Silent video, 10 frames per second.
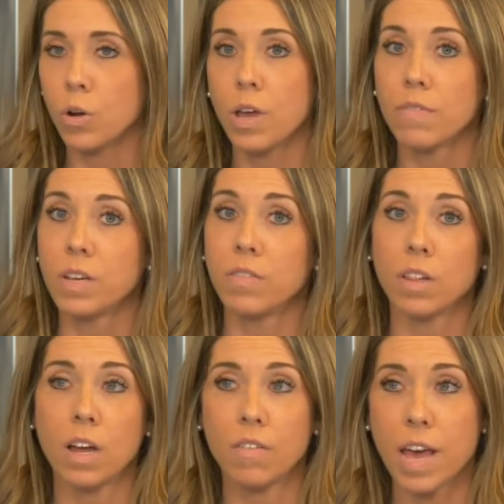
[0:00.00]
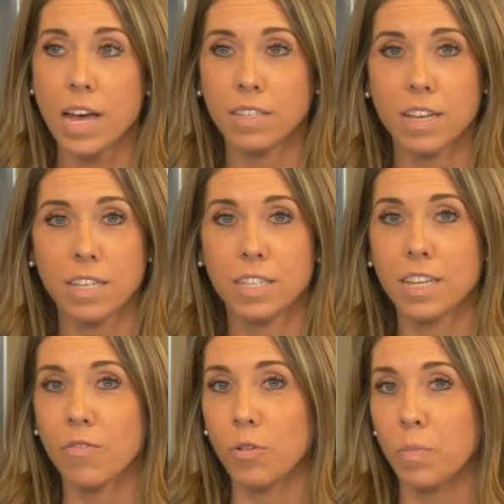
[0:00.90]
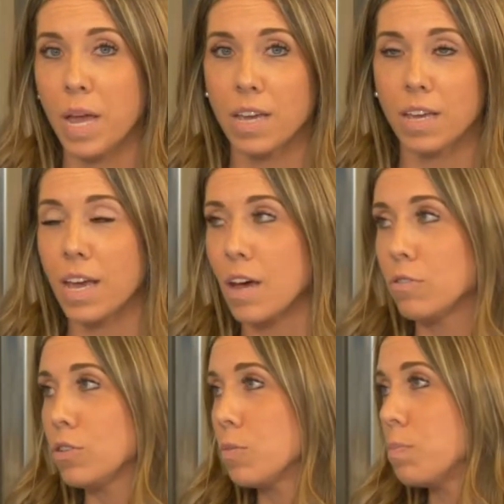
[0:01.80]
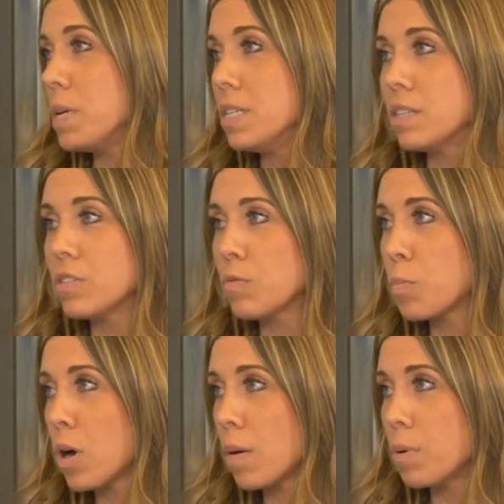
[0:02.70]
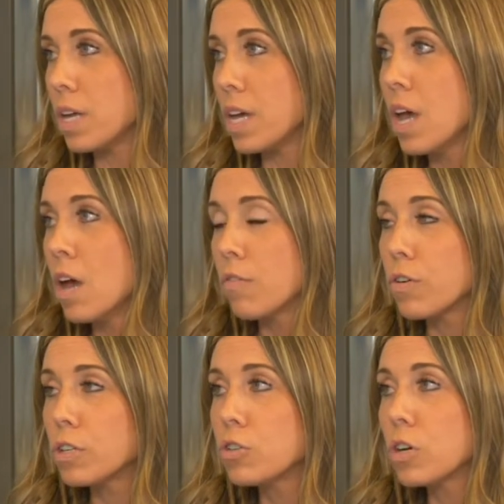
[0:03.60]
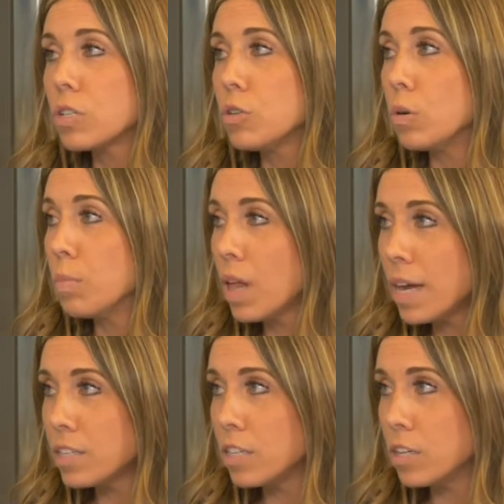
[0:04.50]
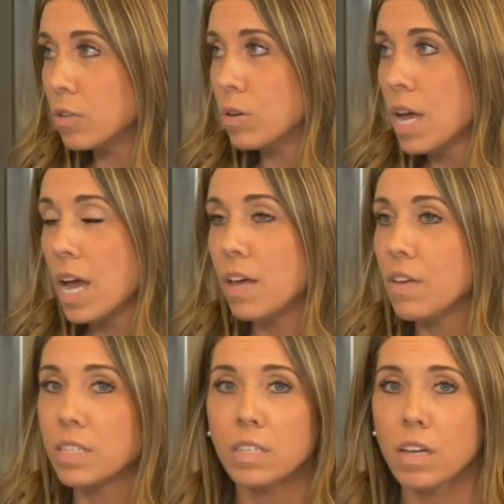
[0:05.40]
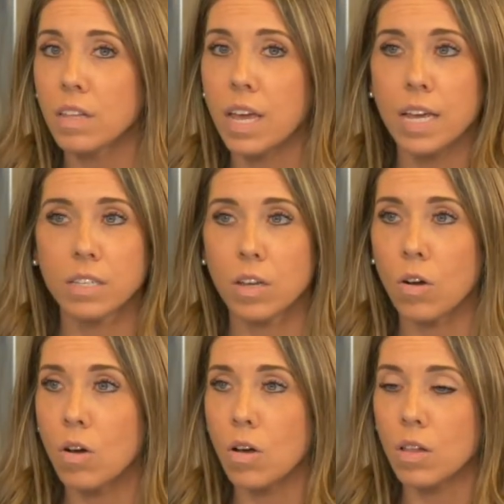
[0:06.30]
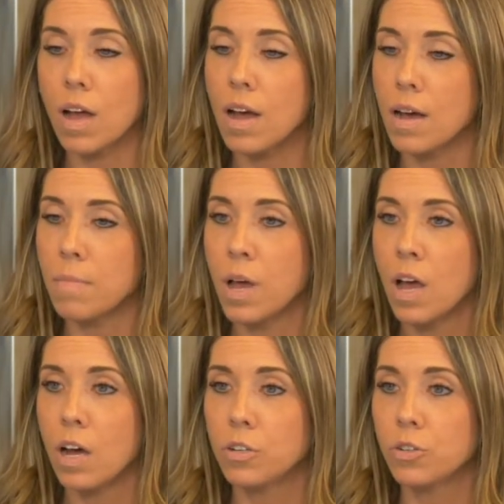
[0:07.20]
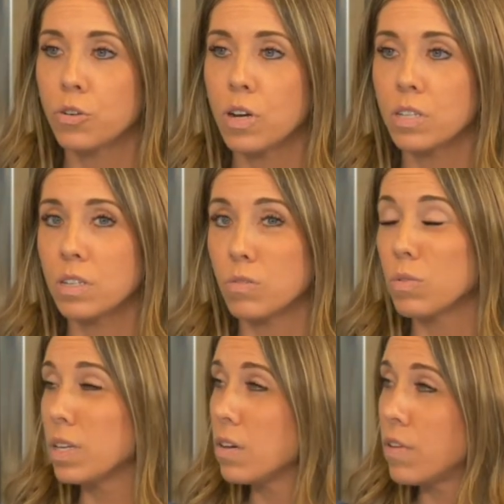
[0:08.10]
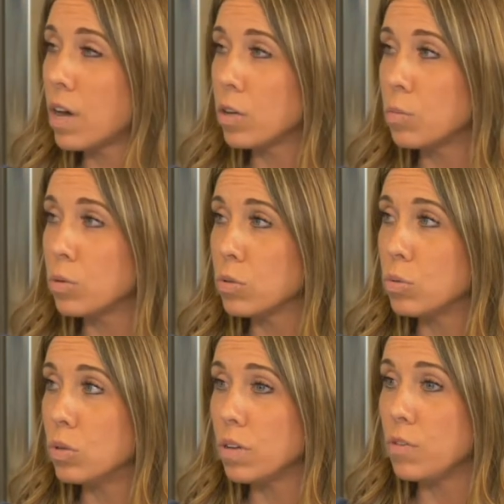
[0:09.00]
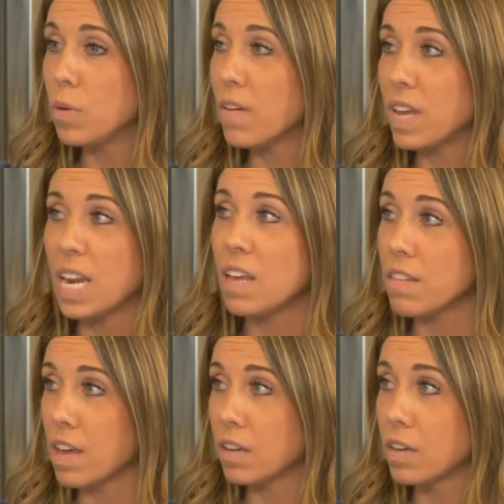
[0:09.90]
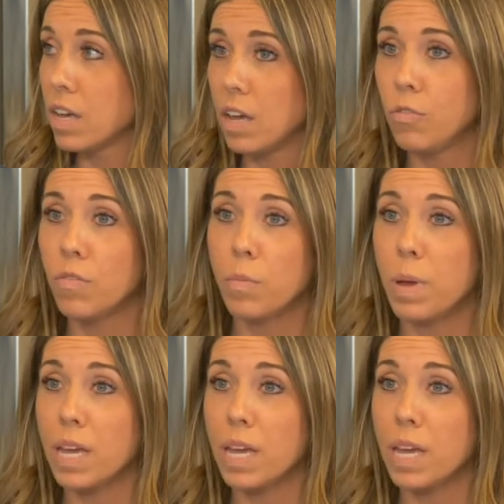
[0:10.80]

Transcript: or you have to have a lot of assets, several bank accounts or pieces of property mm -hmm. for a trust to apply to you. And that's not the case at all. Um, a trust is really a valuable tool if you have anything. If you mm -hmm. have mm-hmm.